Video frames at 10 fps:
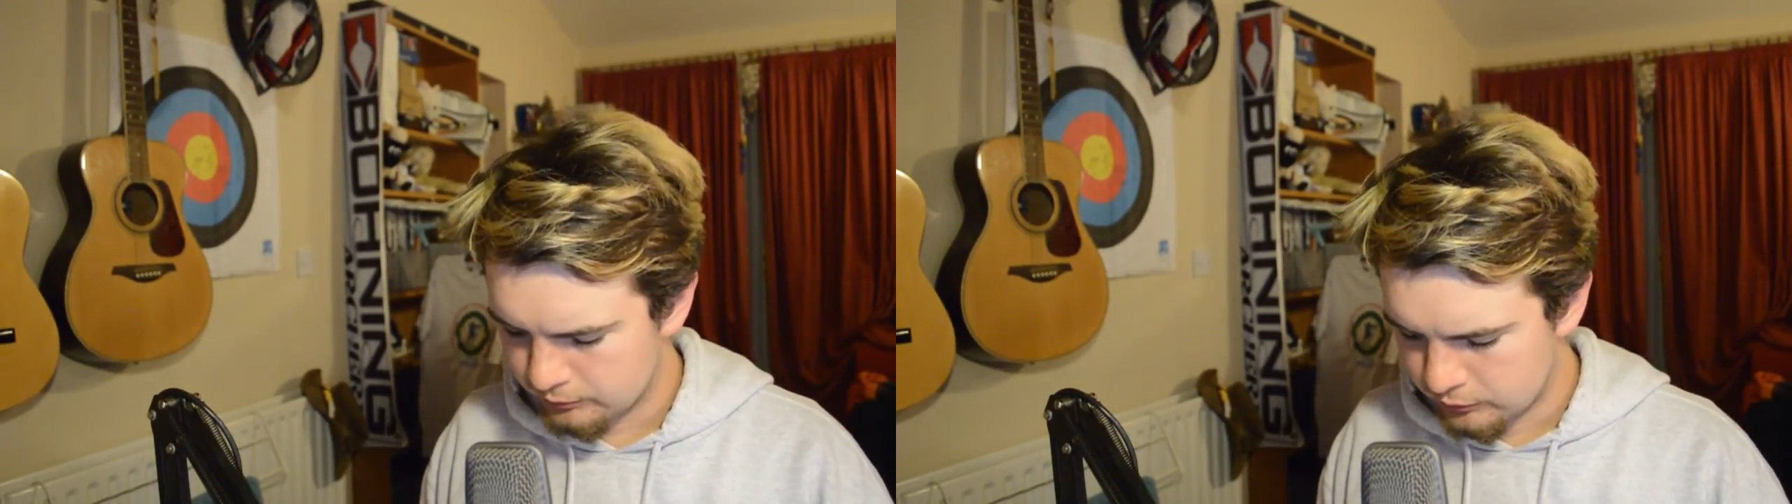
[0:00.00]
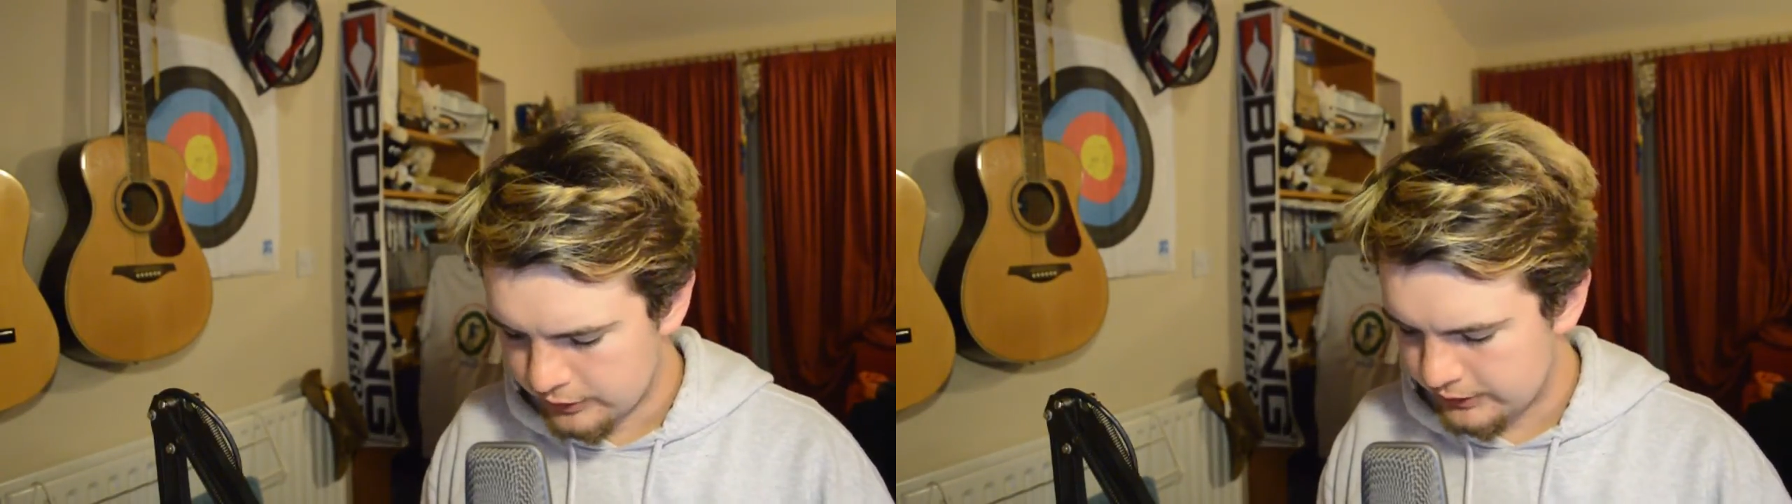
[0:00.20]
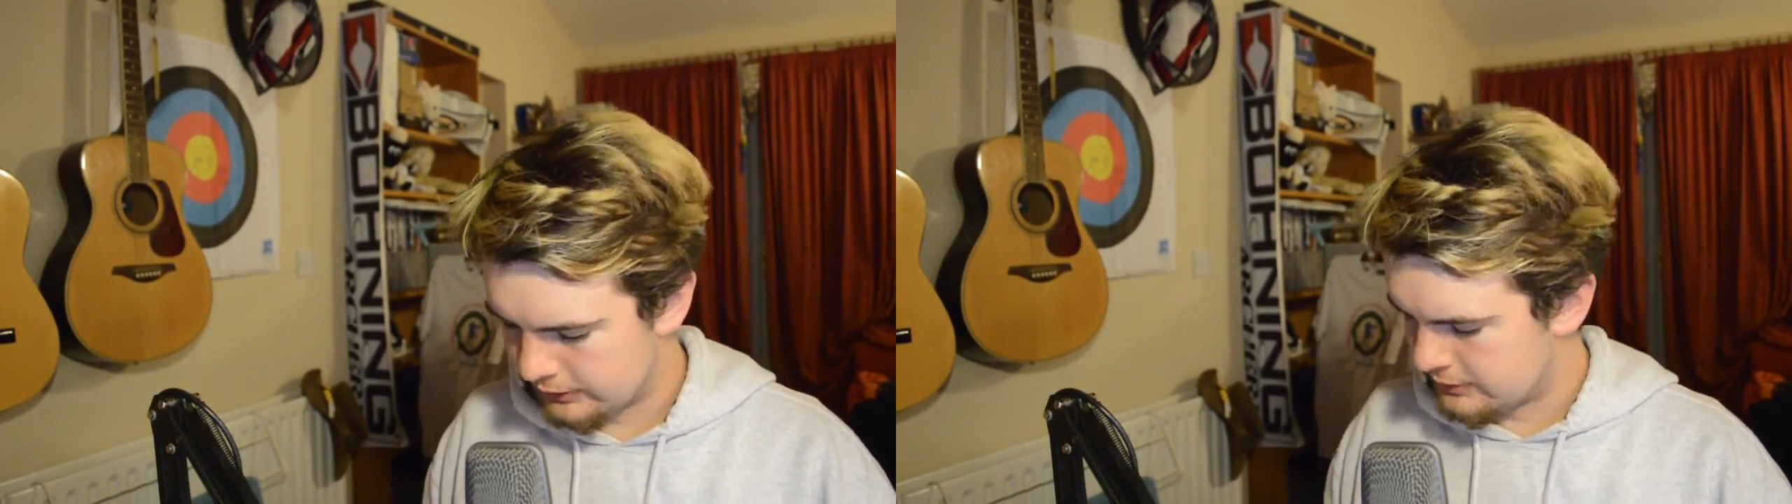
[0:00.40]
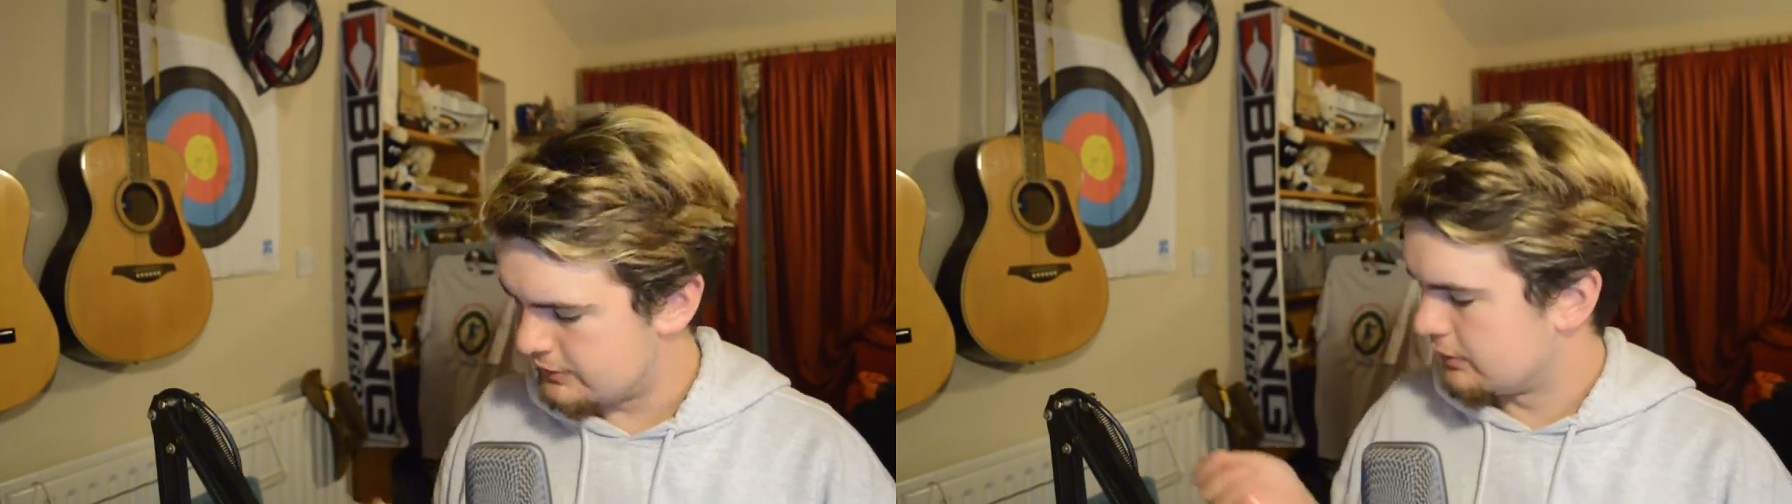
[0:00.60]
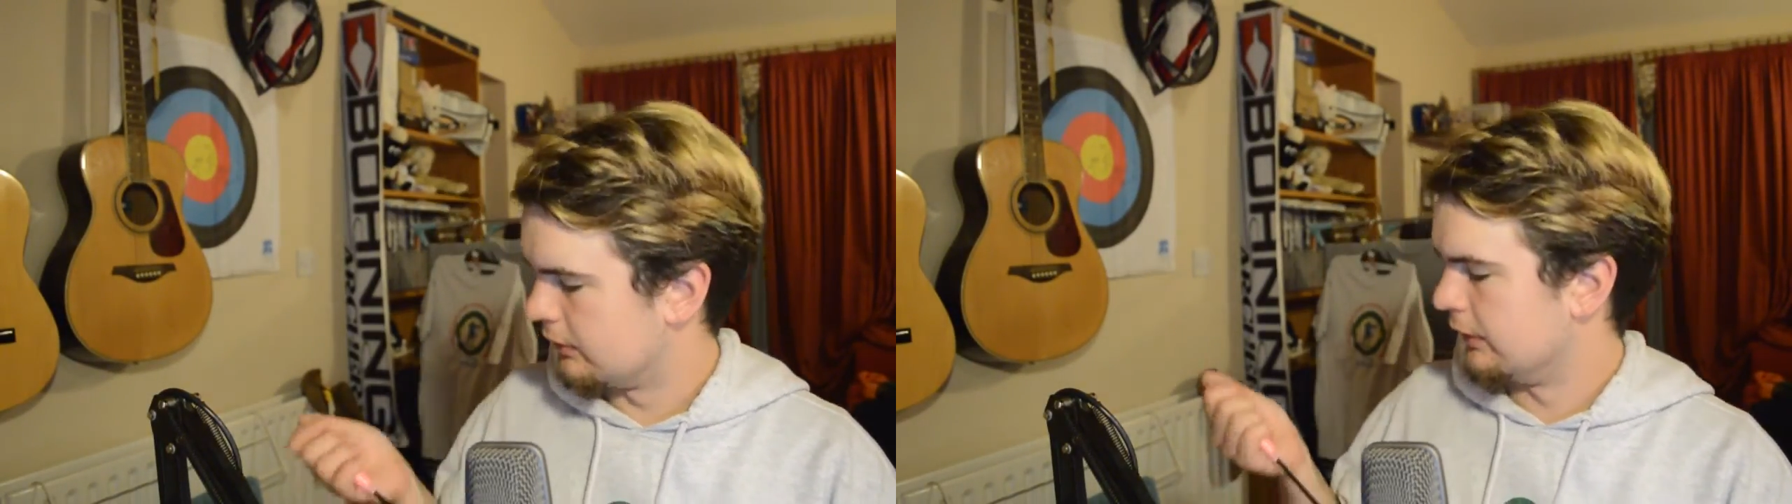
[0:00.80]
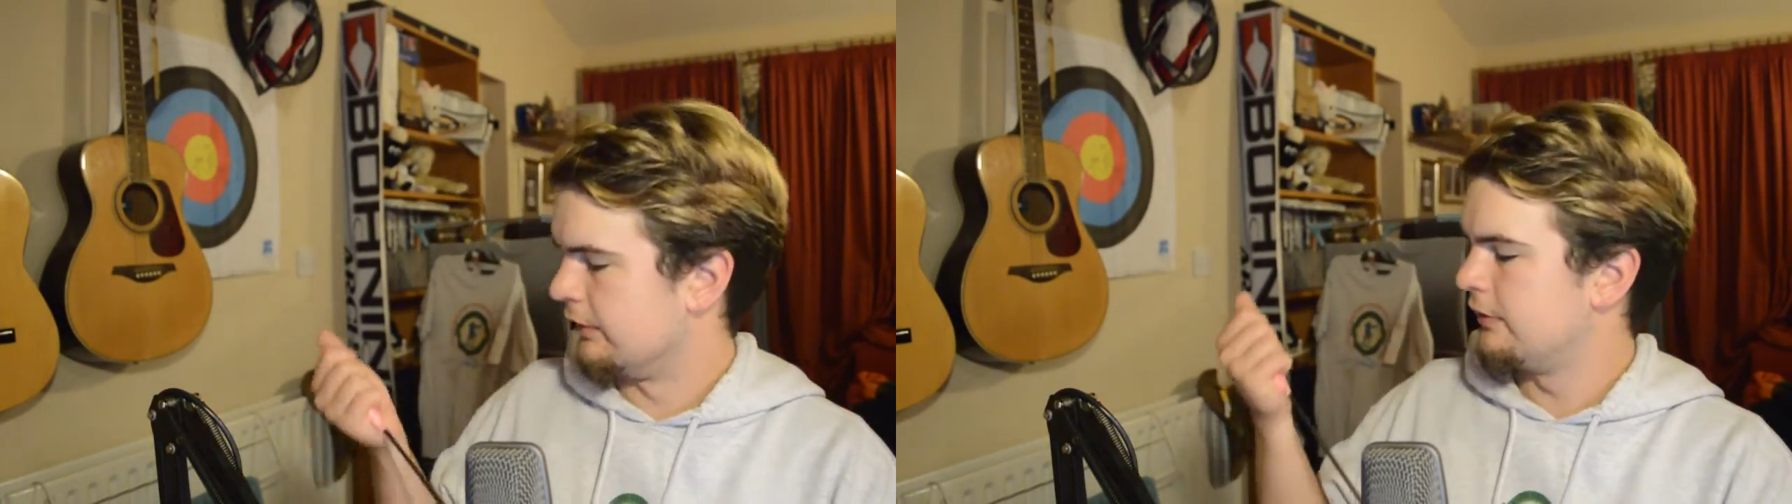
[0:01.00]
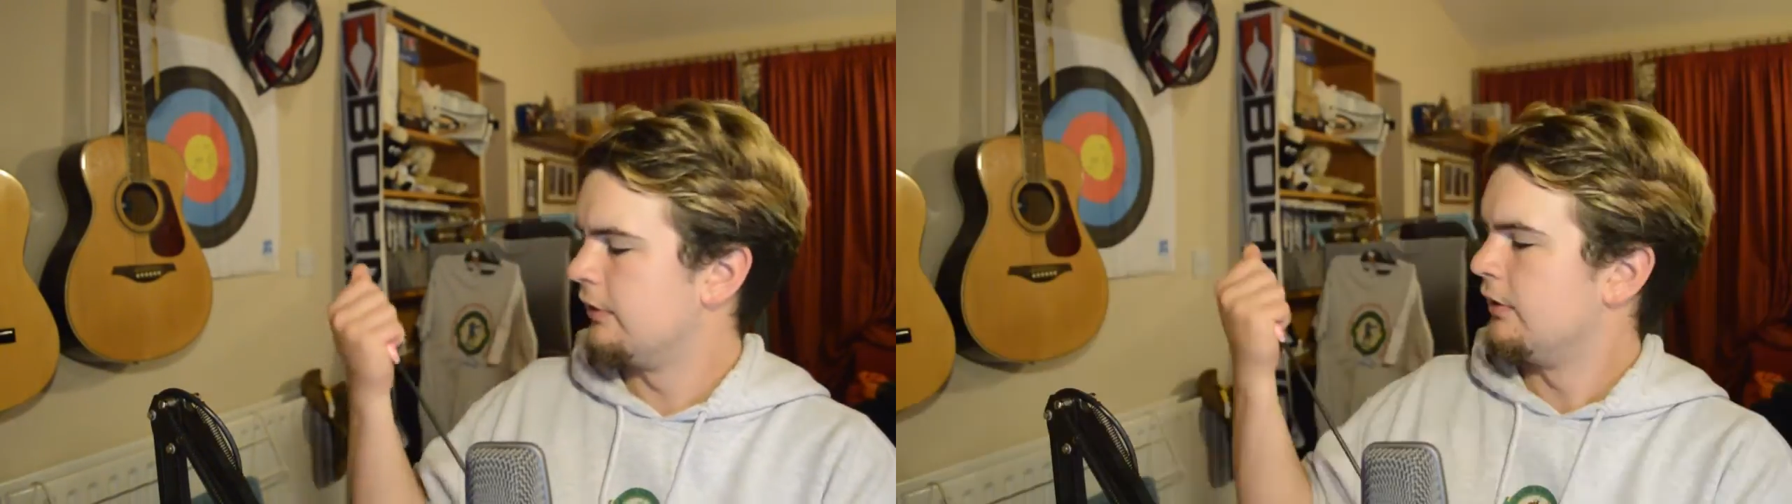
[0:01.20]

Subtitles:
really solid.